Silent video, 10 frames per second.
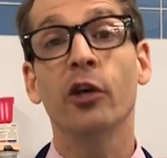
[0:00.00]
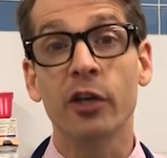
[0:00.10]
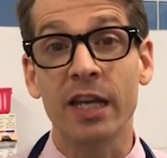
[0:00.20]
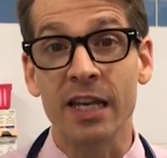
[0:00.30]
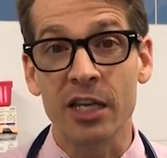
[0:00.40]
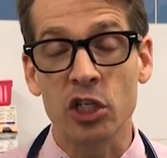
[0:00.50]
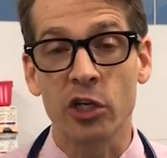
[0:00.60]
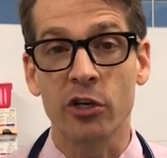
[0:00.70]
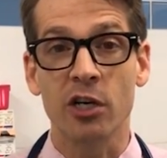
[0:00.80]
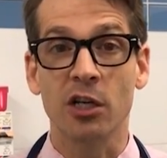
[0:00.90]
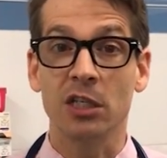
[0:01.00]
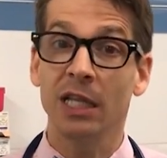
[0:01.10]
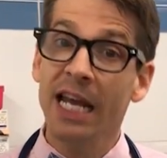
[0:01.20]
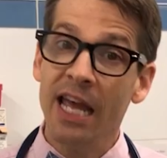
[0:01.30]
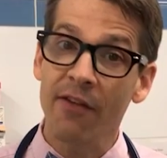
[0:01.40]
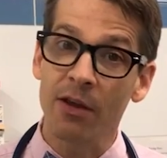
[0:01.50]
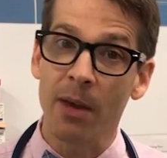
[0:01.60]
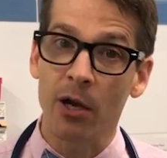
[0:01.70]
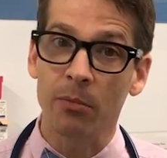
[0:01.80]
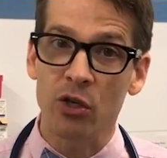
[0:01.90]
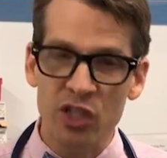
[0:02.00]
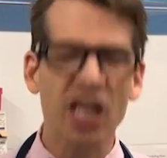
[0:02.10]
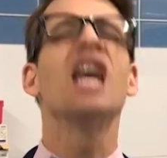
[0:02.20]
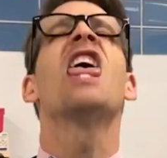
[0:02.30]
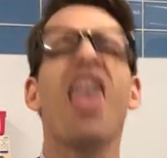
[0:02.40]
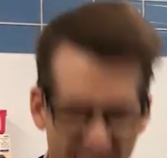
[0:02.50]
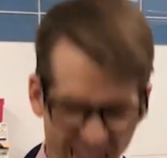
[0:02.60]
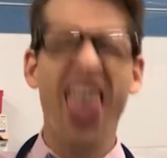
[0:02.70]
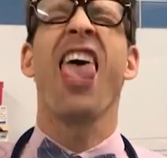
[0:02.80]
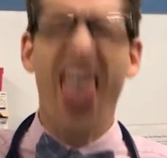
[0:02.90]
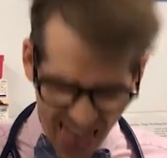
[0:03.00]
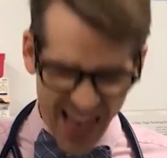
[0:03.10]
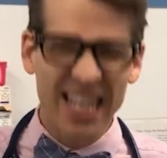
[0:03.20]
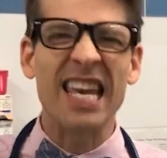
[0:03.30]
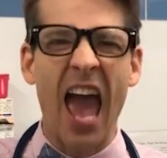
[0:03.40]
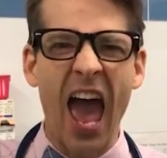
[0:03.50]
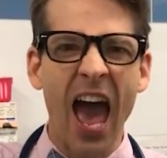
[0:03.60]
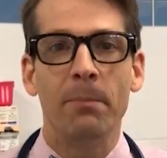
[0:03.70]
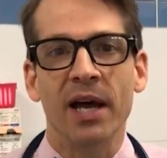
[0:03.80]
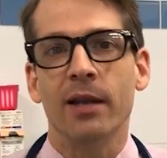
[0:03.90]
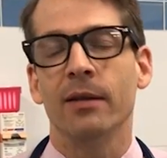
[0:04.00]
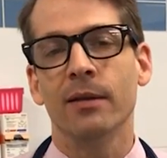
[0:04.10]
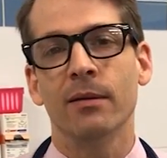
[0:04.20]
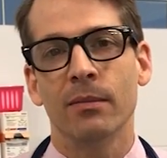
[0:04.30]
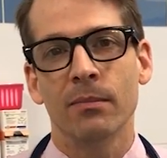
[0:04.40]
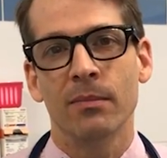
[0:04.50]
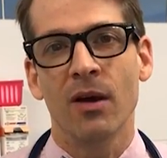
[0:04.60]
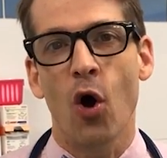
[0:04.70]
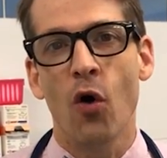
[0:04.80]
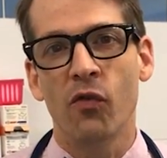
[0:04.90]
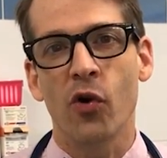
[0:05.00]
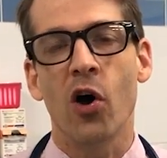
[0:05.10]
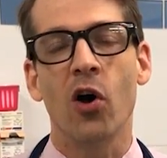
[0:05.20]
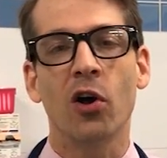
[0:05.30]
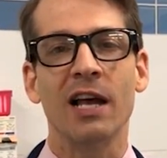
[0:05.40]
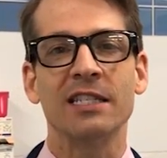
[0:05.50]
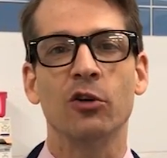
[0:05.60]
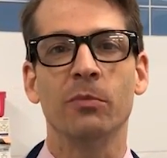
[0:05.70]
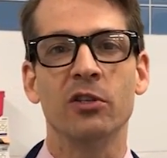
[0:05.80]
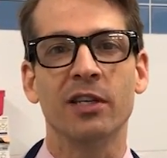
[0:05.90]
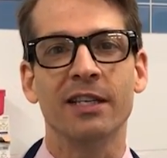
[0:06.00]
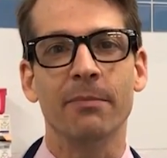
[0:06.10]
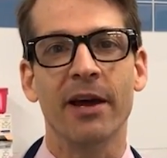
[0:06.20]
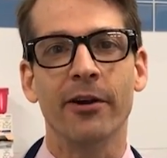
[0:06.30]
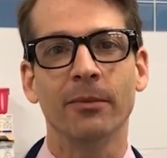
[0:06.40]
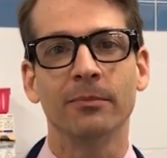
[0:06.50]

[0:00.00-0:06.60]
could condition your dog to like heavy metal music, yeah, but overall, classical music did better.